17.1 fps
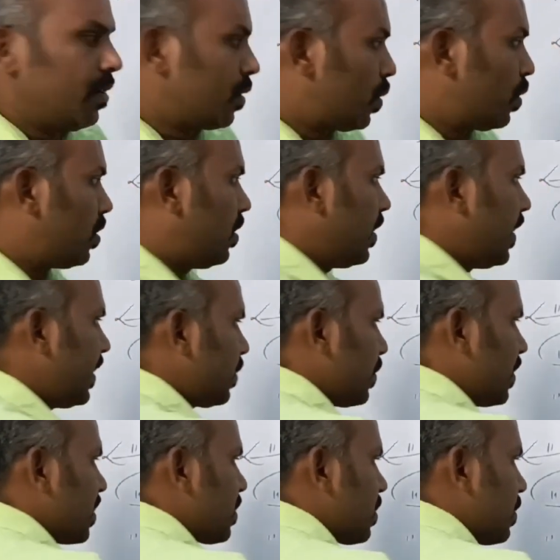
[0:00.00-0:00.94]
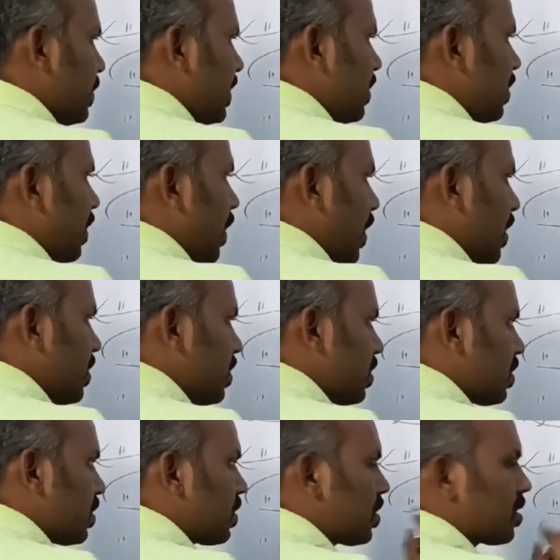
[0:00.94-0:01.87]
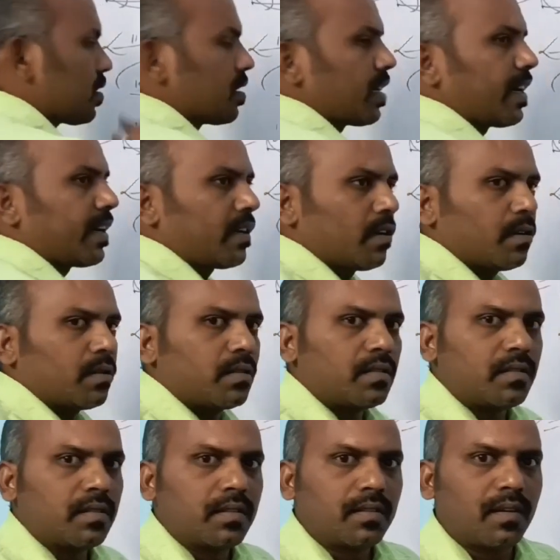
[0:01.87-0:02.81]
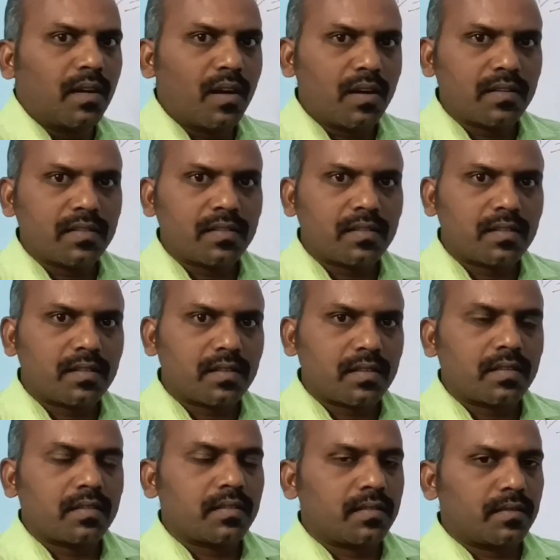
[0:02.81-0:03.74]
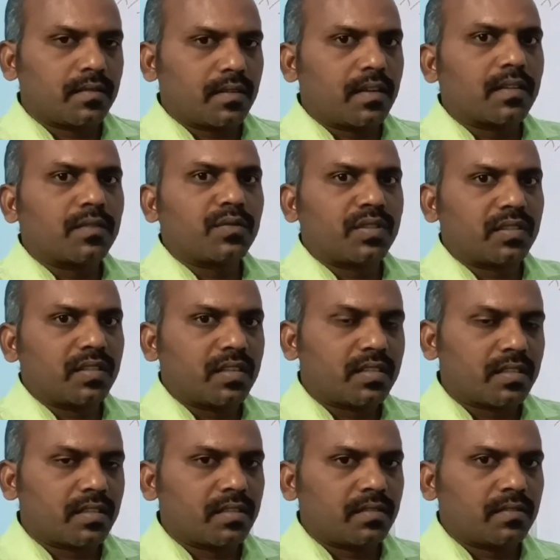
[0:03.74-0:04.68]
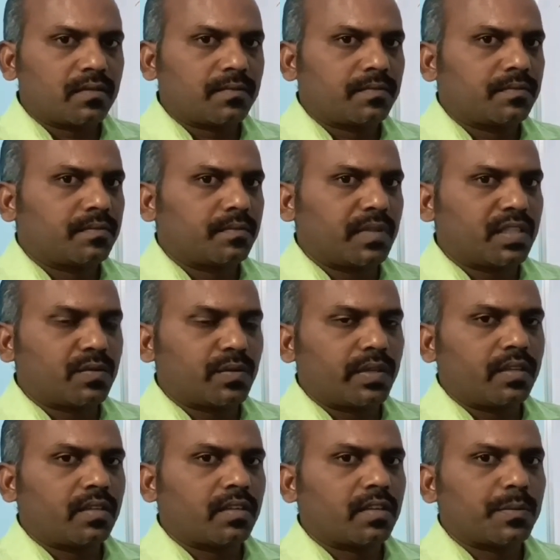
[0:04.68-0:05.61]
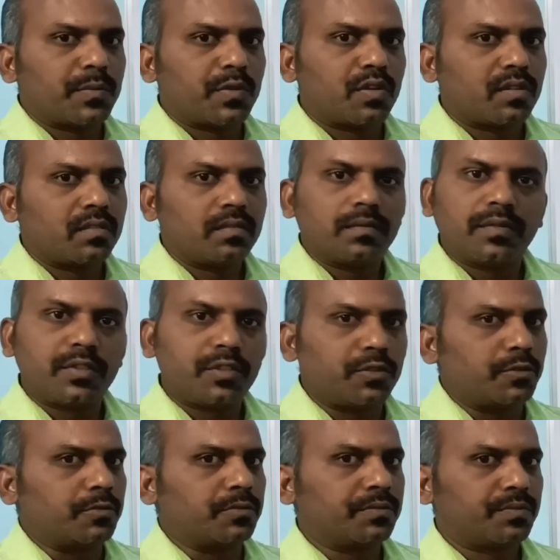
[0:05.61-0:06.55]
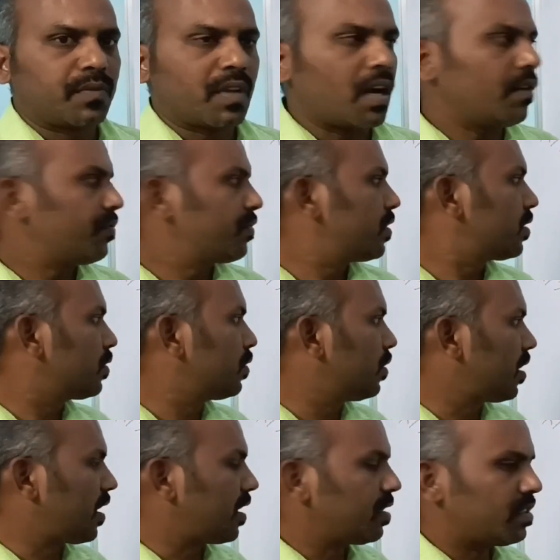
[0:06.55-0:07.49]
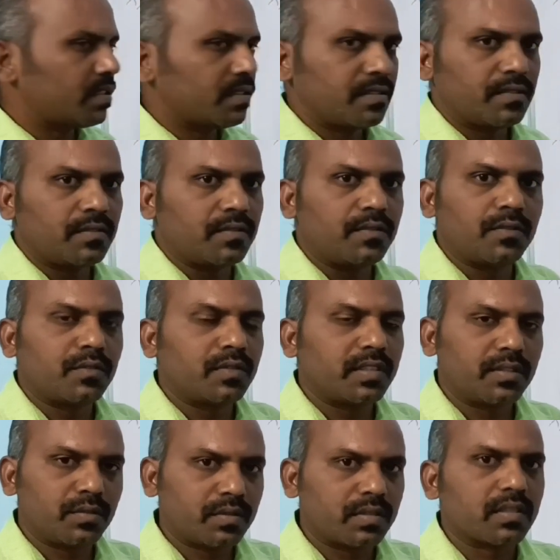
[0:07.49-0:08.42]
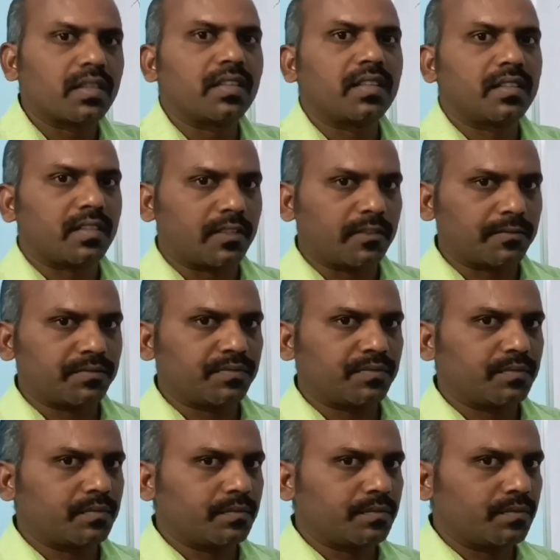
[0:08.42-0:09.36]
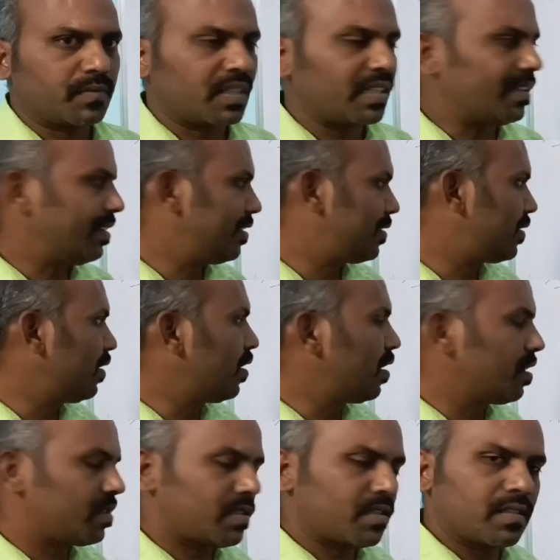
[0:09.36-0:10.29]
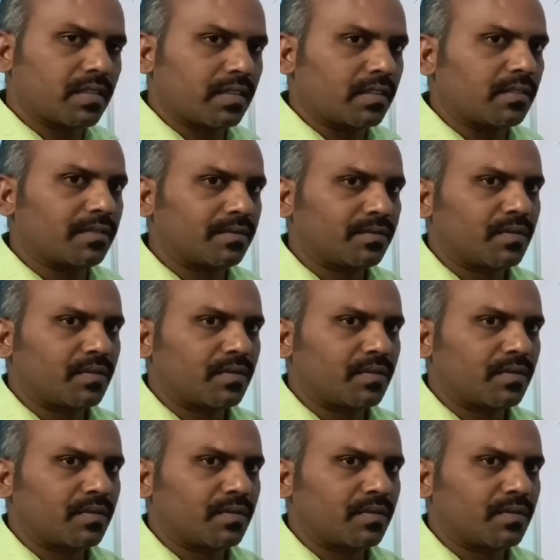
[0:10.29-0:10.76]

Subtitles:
Good night must be the last dialogue, last conversation between or among you. After good night, no need to say anything. It is the last thing.